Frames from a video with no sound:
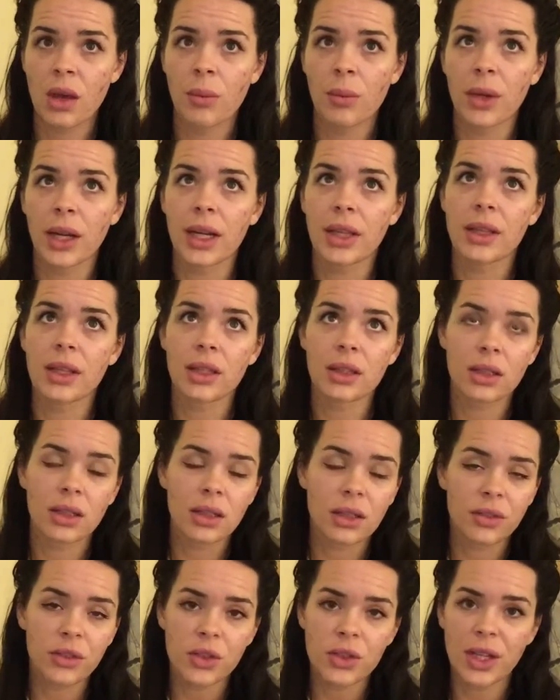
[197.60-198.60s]
But I think that
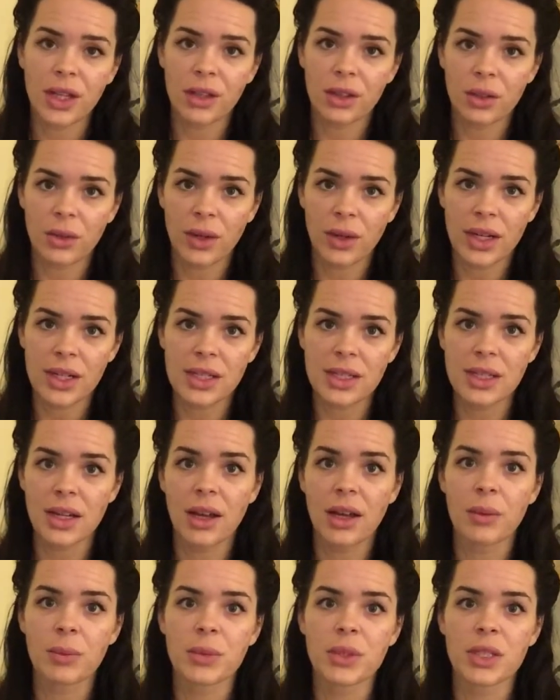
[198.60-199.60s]
if you take the right
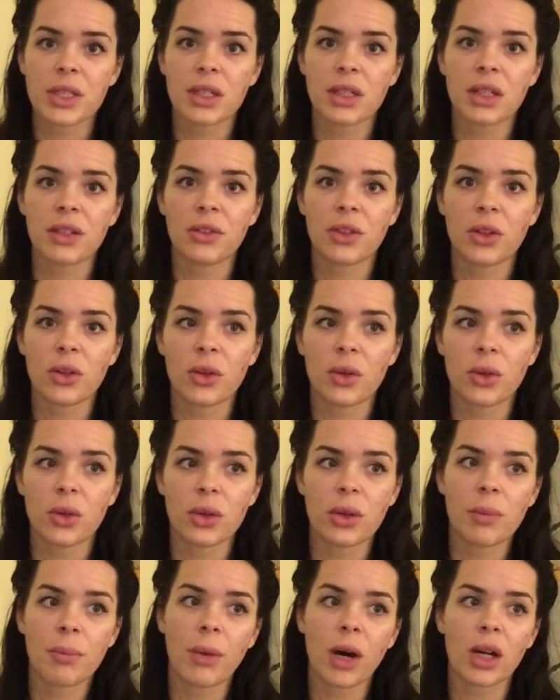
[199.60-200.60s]
steps, and if you
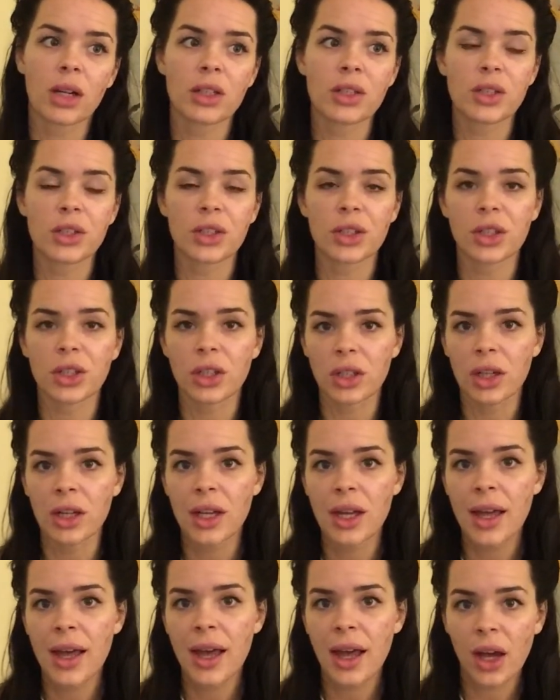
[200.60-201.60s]
monitor
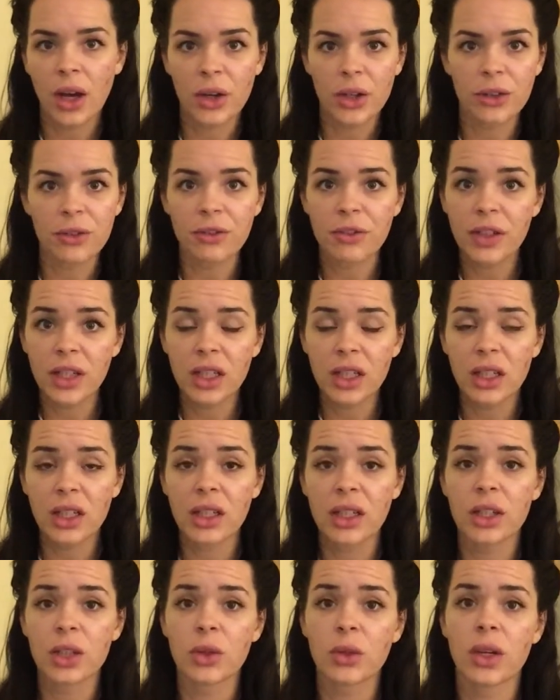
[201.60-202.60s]
how you're
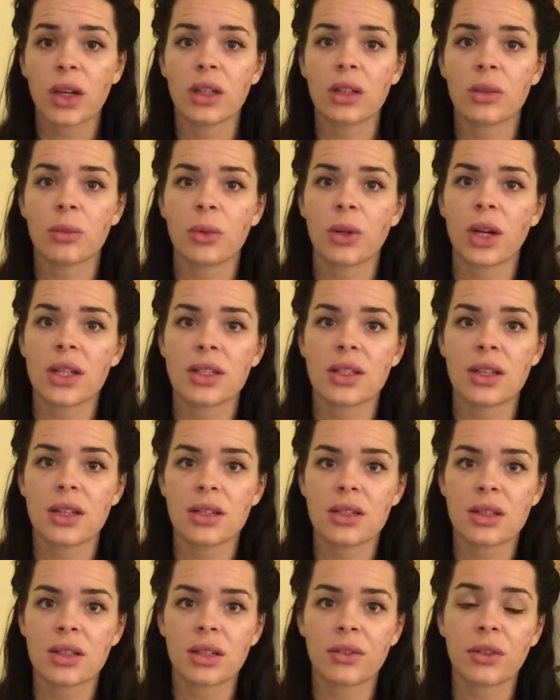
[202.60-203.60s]
feeling throughout the
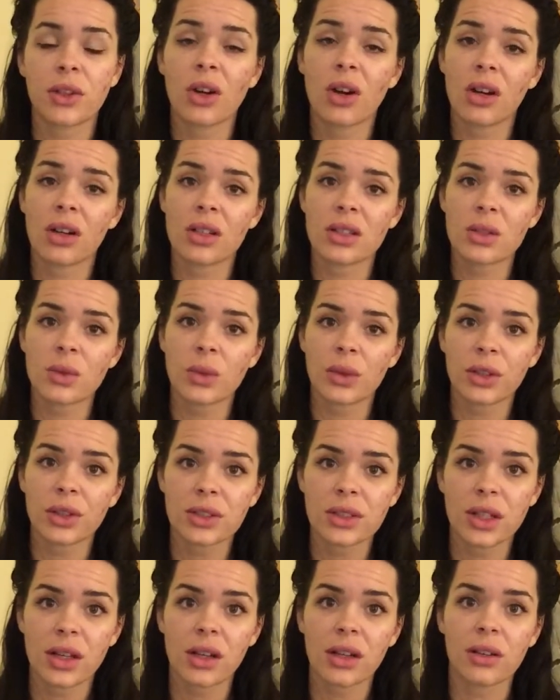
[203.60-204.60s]
process, and if you're honest with
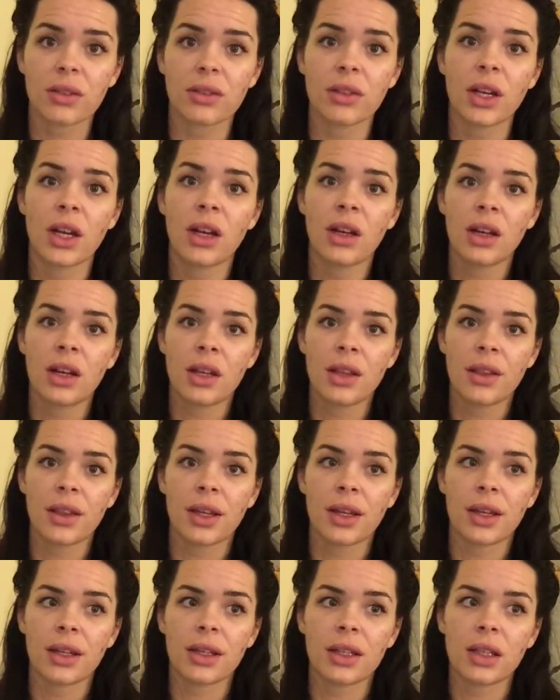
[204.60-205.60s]
yourself,
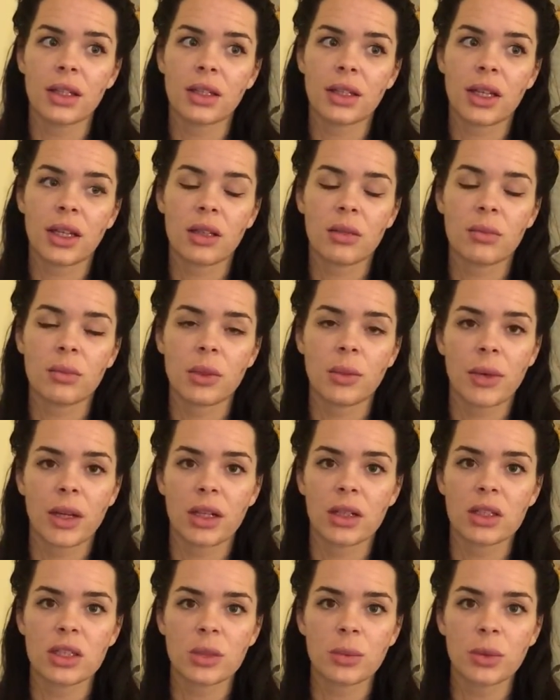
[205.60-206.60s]
that it can be
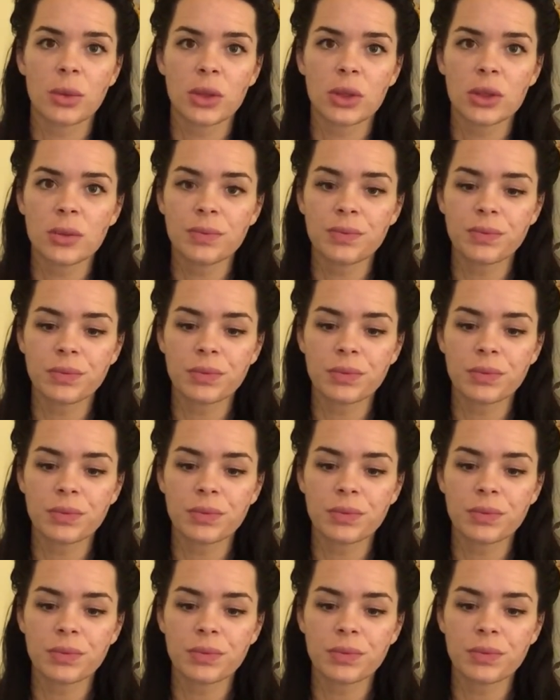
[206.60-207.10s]
manageable.